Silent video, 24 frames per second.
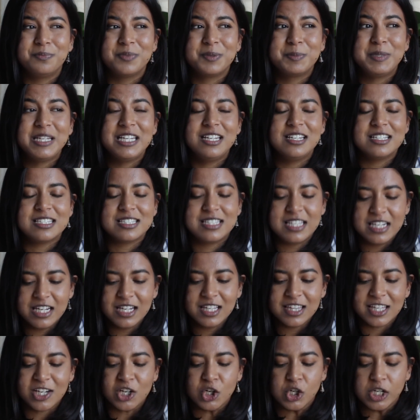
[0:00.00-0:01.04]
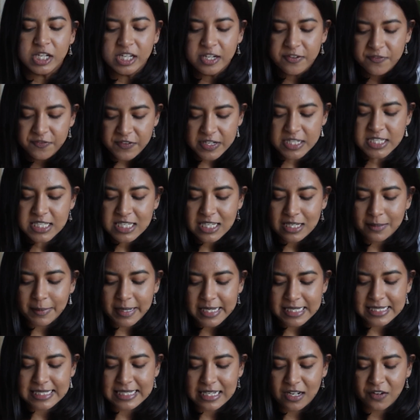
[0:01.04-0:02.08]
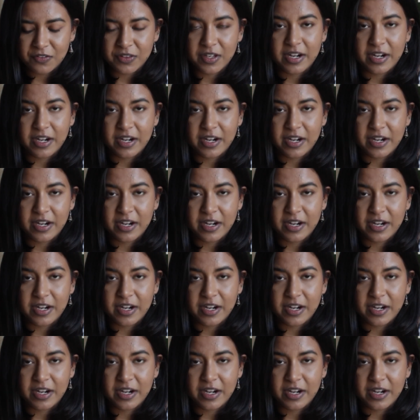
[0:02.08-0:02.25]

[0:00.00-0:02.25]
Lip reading: be sitting there convincing myself